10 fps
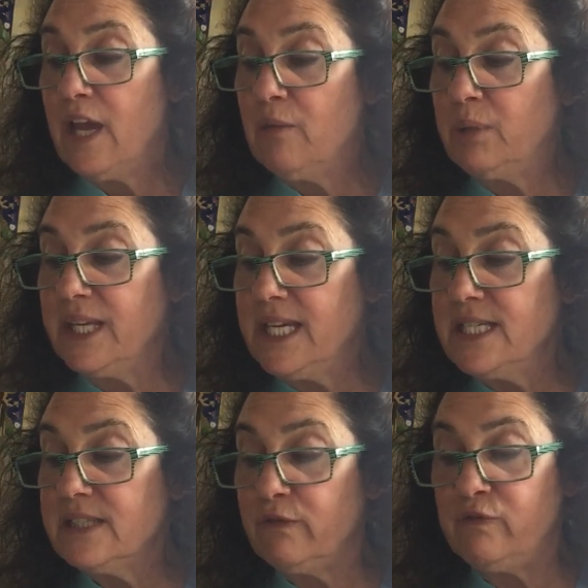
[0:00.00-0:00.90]

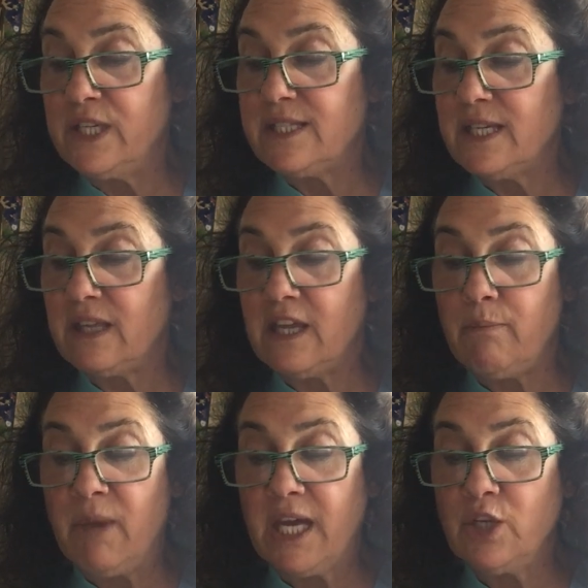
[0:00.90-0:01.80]
please visit the
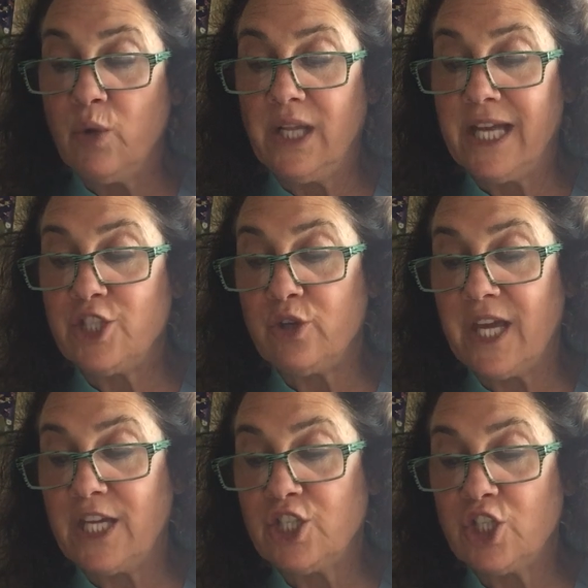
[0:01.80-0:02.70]
Emmanuel
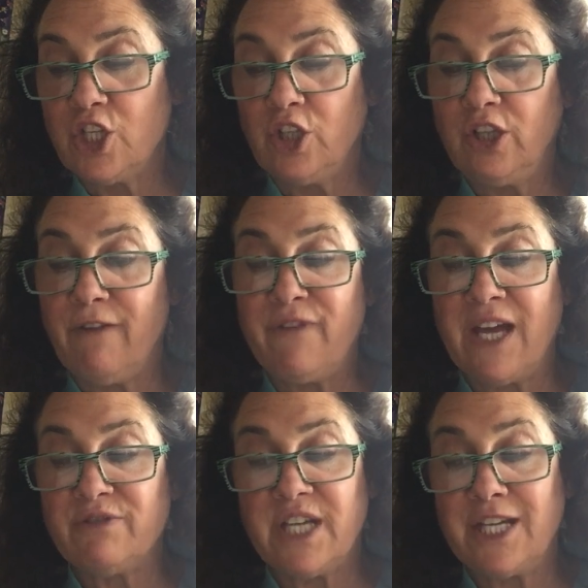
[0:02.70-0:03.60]
Educational
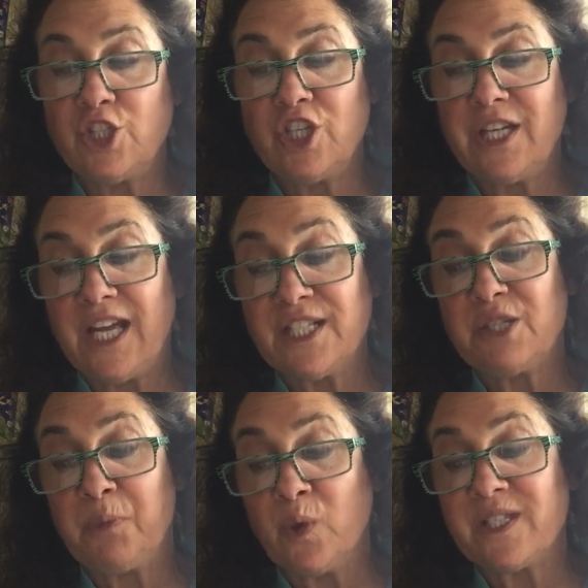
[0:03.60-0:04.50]
Foundation and
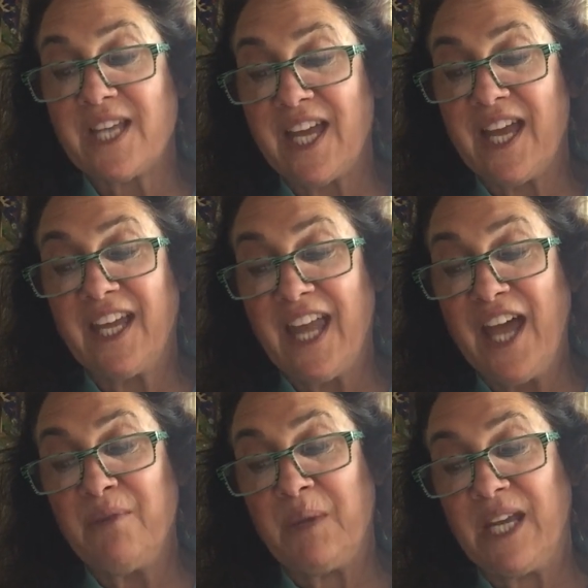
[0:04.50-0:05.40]
Sports
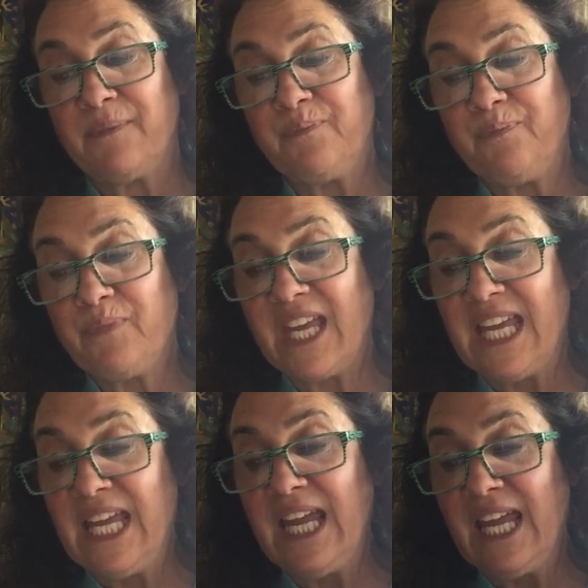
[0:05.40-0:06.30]
Academy,
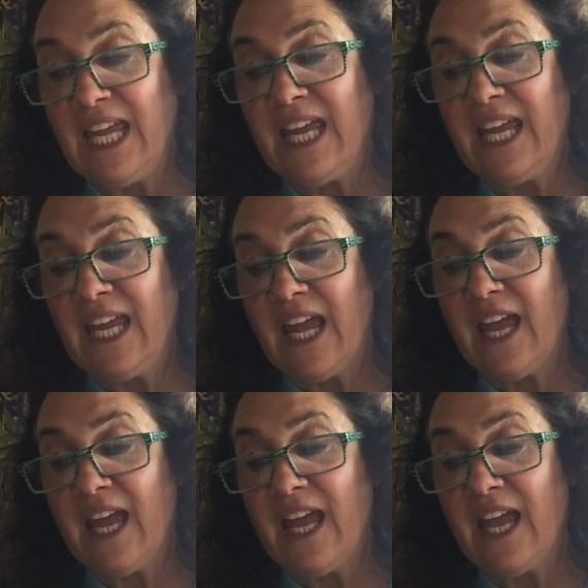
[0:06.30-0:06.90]
EEFSA,